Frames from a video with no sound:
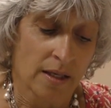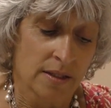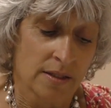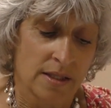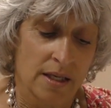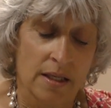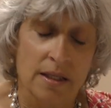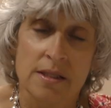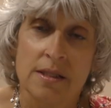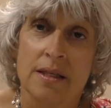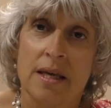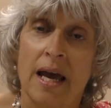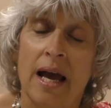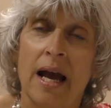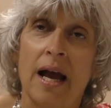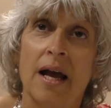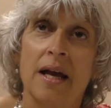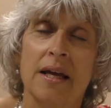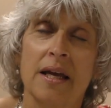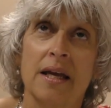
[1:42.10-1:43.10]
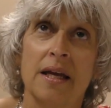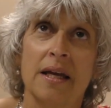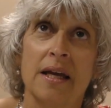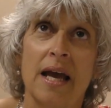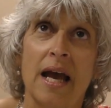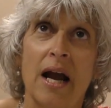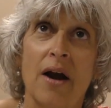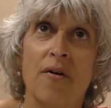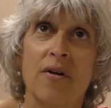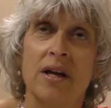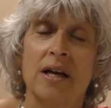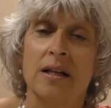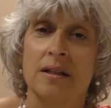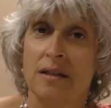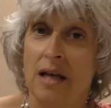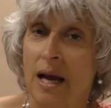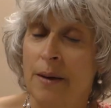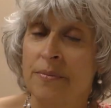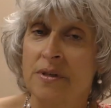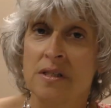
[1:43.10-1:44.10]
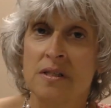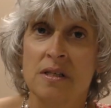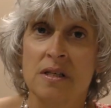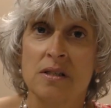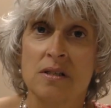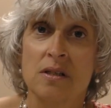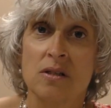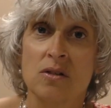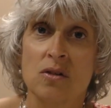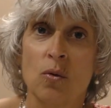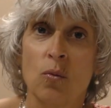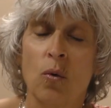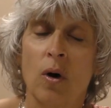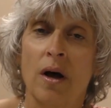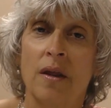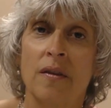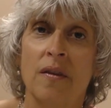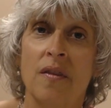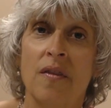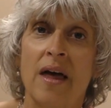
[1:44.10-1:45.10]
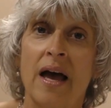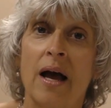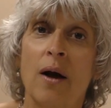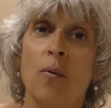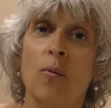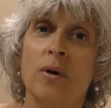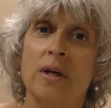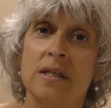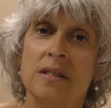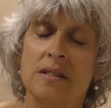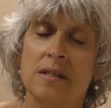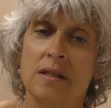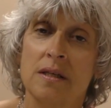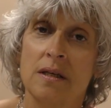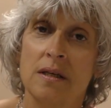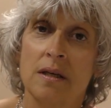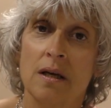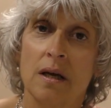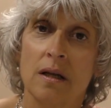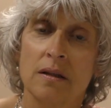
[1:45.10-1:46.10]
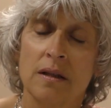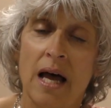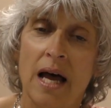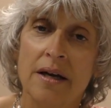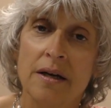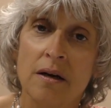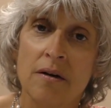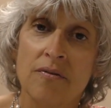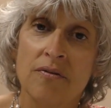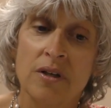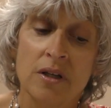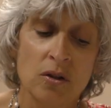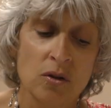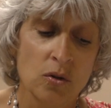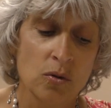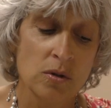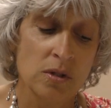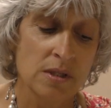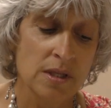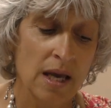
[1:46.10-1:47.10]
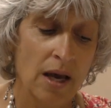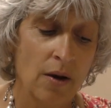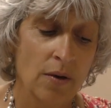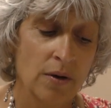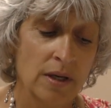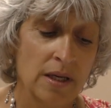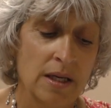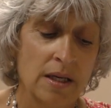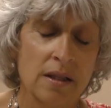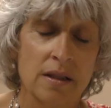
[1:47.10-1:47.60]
Ticks can carry, Lyme disease is the one that we see a lot of in Lewis County.